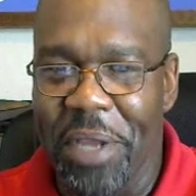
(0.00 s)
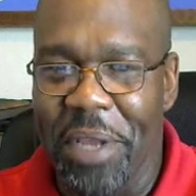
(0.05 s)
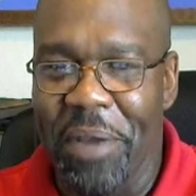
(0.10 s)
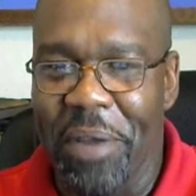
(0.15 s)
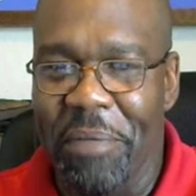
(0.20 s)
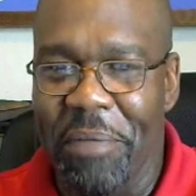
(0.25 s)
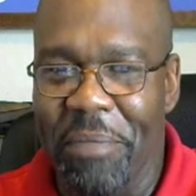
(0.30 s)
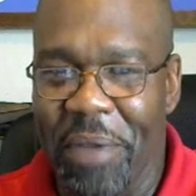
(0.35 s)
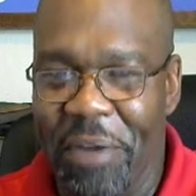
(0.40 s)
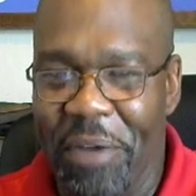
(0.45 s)

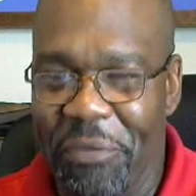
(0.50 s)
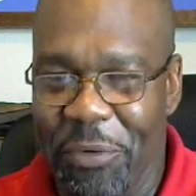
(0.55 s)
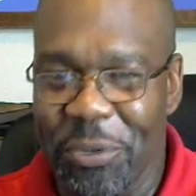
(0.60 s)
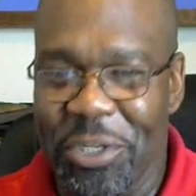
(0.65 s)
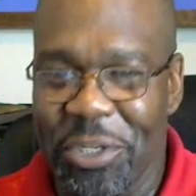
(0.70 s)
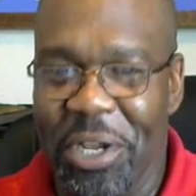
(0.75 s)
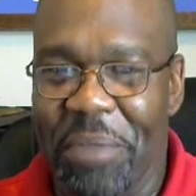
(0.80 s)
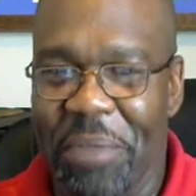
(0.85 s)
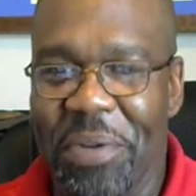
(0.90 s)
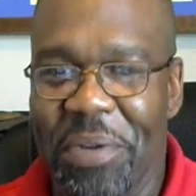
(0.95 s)
And my first
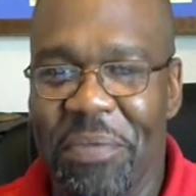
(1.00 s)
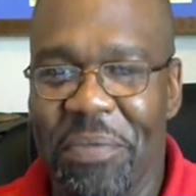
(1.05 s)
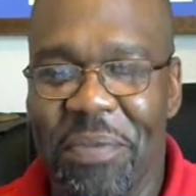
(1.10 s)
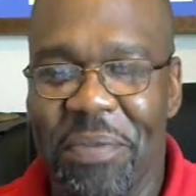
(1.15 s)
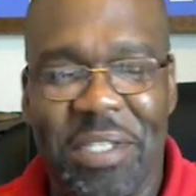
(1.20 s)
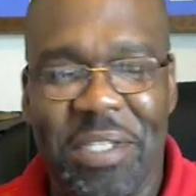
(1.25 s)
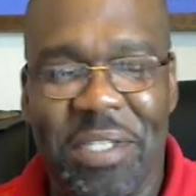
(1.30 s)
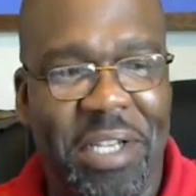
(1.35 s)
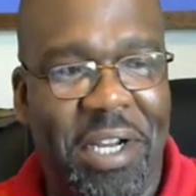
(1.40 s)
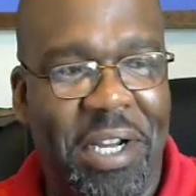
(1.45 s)
company
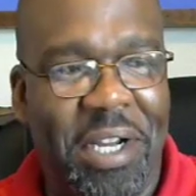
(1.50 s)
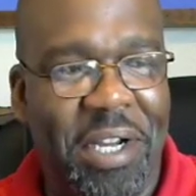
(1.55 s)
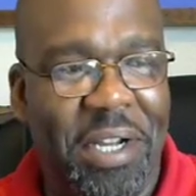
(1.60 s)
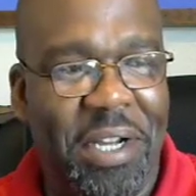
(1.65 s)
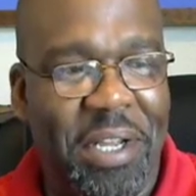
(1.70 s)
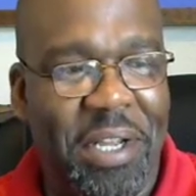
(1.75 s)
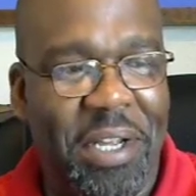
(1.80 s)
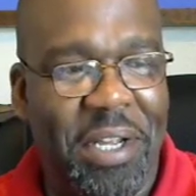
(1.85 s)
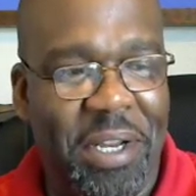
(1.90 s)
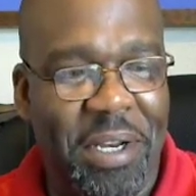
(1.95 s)
was
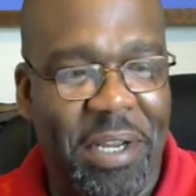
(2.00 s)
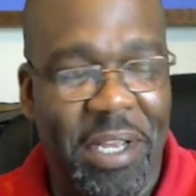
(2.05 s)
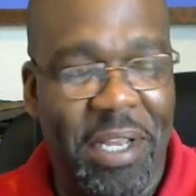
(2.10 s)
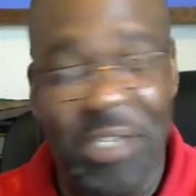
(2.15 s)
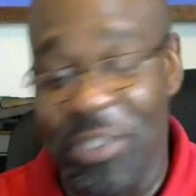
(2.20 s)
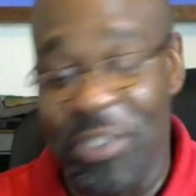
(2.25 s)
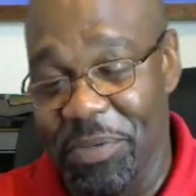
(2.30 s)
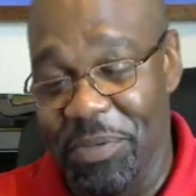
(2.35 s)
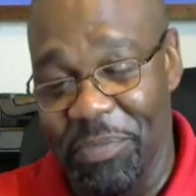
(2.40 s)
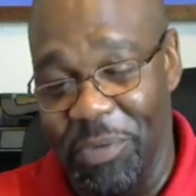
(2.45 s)

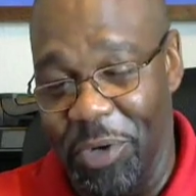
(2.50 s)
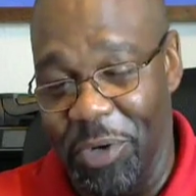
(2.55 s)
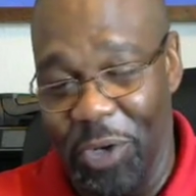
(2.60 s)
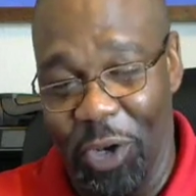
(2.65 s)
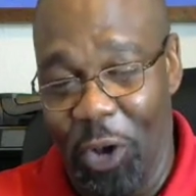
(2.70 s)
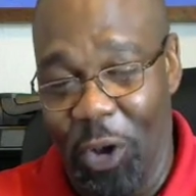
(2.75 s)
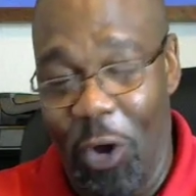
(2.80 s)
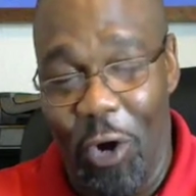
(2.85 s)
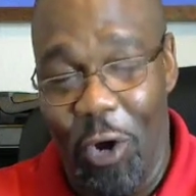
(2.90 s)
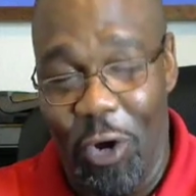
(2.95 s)
it's
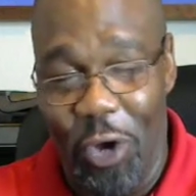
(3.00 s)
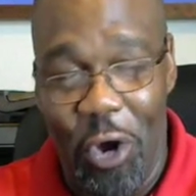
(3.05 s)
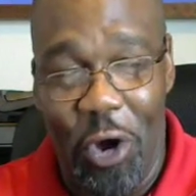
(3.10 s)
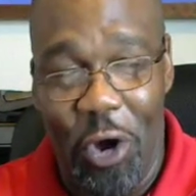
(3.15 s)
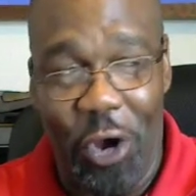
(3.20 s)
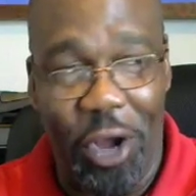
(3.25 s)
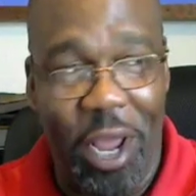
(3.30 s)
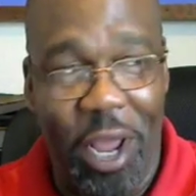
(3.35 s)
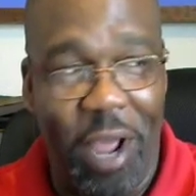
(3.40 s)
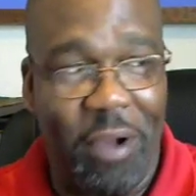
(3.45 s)
long
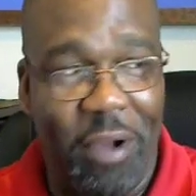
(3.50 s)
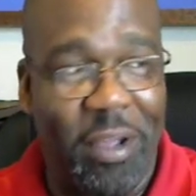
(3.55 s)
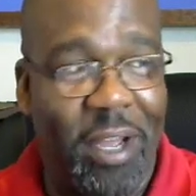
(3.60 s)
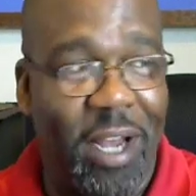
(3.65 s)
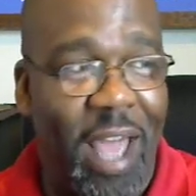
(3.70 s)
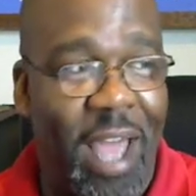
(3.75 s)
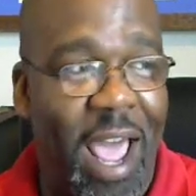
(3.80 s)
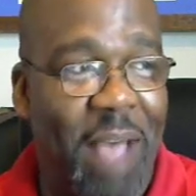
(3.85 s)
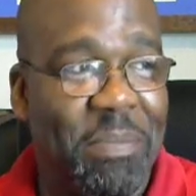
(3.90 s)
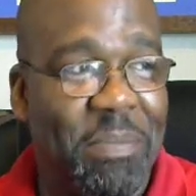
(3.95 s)
gone now,
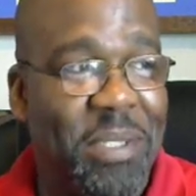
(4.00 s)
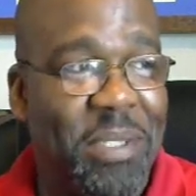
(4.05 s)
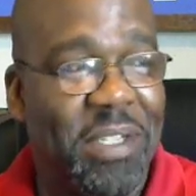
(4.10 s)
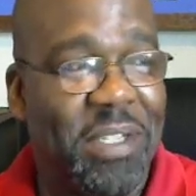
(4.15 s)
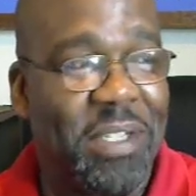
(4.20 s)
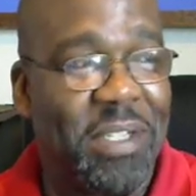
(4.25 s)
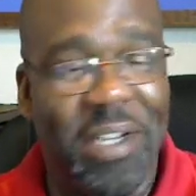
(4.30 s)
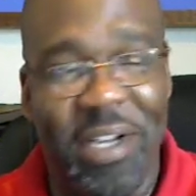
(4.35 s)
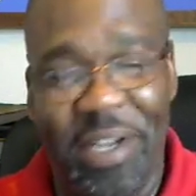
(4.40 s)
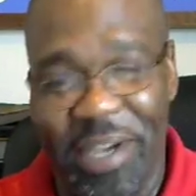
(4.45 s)

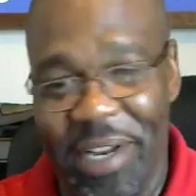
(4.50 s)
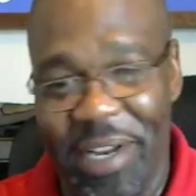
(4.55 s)
collapsed.